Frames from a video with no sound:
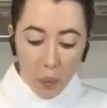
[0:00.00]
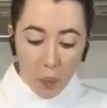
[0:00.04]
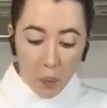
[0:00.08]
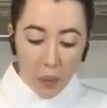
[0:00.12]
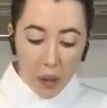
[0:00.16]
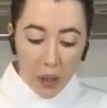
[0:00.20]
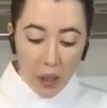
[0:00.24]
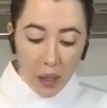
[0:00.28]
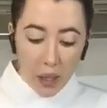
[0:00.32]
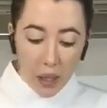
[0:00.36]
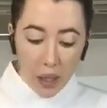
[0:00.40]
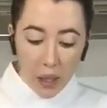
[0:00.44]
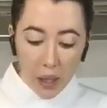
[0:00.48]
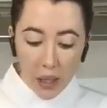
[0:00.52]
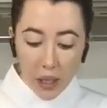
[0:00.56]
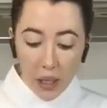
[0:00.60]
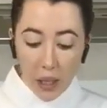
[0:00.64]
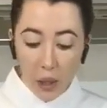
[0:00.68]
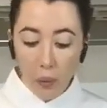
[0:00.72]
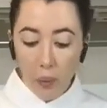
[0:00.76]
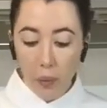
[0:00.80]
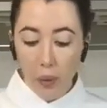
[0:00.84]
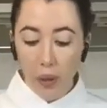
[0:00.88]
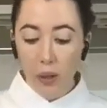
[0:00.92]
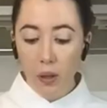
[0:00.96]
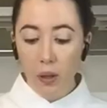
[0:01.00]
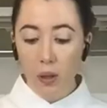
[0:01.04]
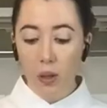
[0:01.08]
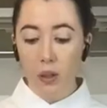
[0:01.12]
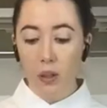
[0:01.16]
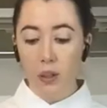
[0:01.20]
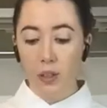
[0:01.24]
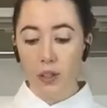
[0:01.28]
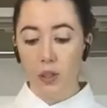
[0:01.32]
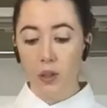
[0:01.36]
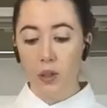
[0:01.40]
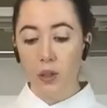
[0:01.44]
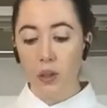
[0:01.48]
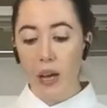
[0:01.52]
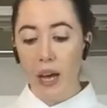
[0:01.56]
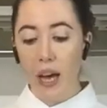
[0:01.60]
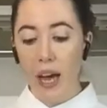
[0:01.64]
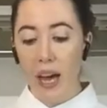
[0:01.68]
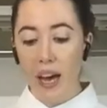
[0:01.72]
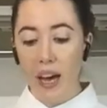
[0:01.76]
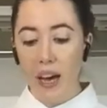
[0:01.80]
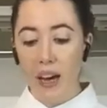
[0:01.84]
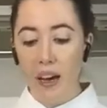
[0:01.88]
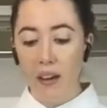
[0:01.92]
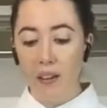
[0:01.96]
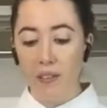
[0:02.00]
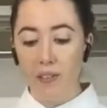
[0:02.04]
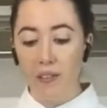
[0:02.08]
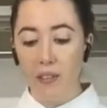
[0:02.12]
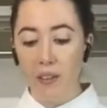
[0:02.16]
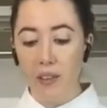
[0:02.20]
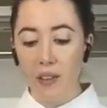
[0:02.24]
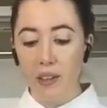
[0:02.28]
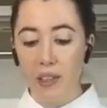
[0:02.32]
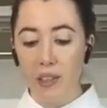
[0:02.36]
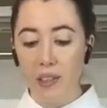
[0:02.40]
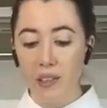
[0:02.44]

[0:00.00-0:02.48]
Here we also have,